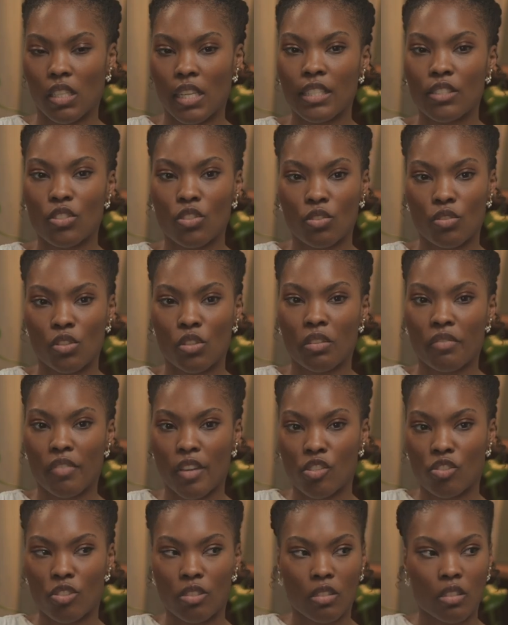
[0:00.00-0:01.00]
Let's do New
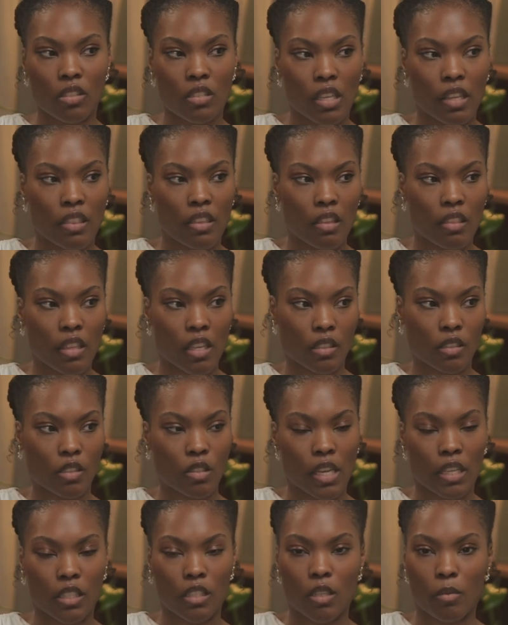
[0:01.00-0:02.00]
Adventures because I think that's
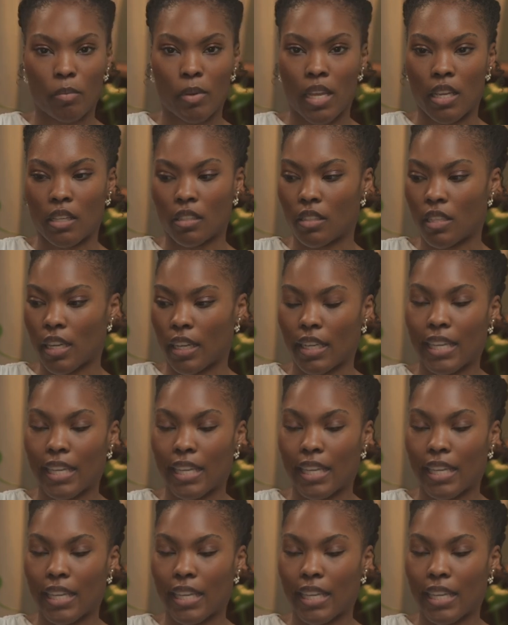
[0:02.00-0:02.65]
the place that